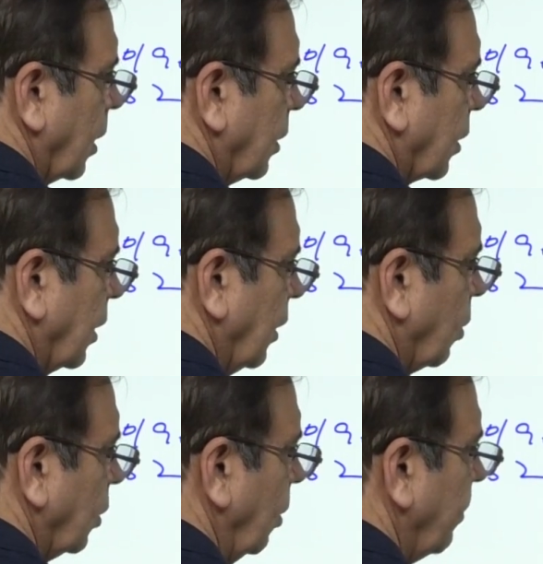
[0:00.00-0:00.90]
This is
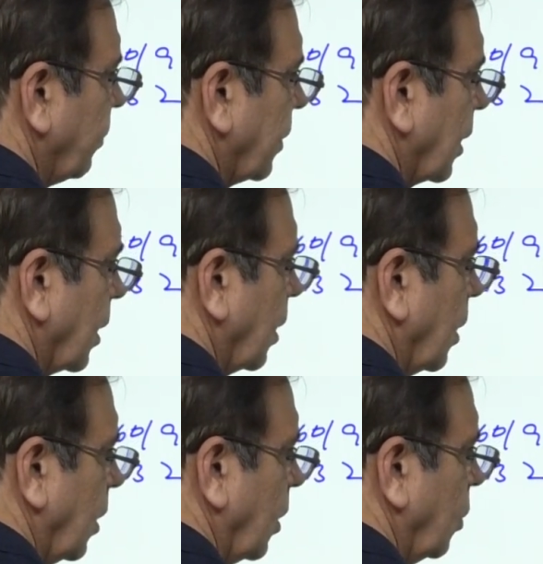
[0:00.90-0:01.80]
equal to
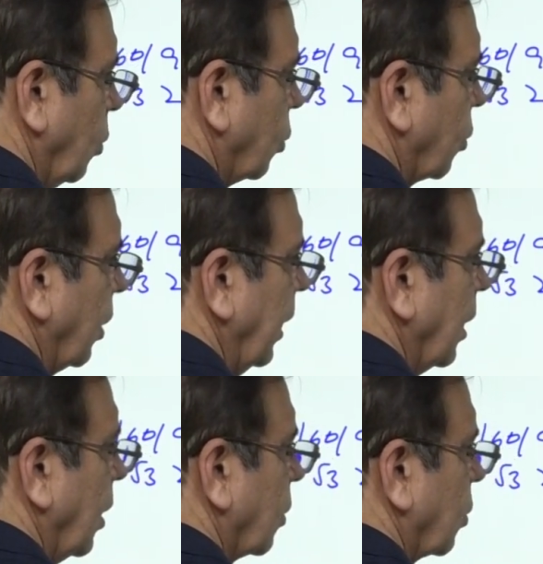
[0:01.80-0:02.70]
root
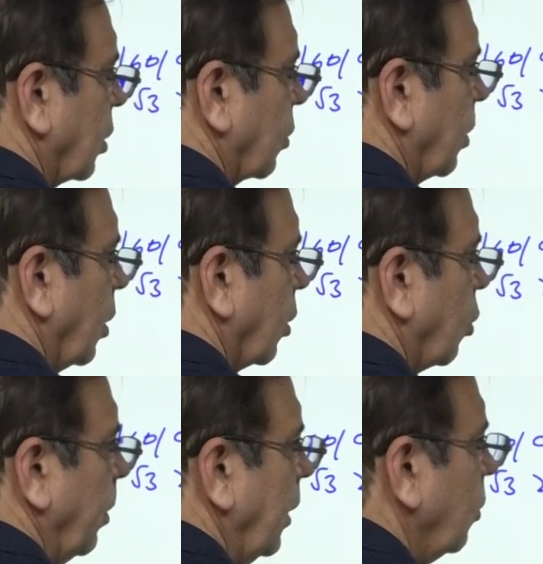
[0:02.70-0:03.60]
3. So this will also be